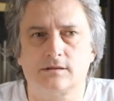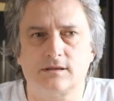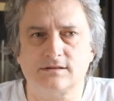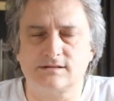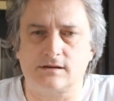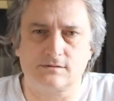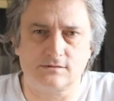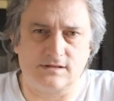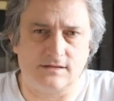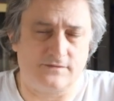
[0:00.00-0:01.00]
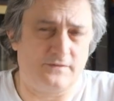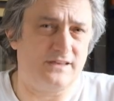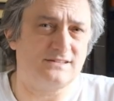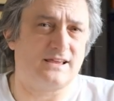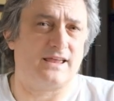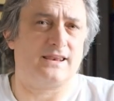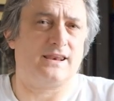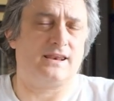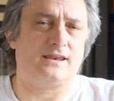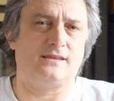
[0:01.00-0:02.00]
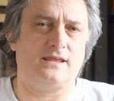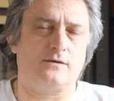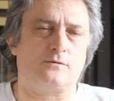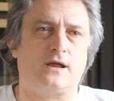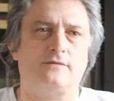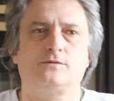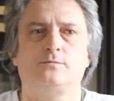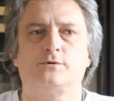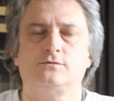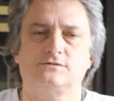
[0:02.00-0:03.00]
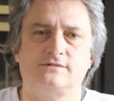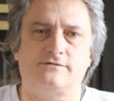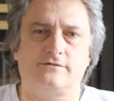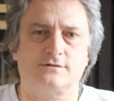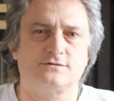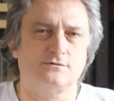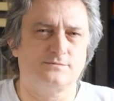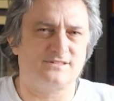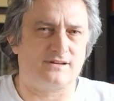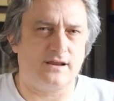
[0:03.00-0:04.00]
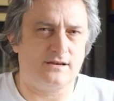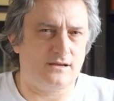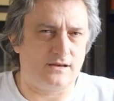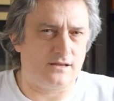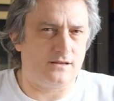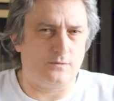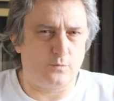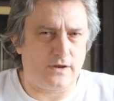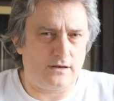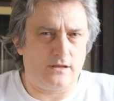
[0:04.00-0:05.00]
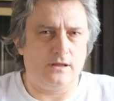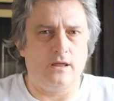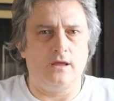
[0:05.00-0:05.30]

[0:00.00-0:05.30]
they started to study things, and they arrived to produce the first substrate in 1920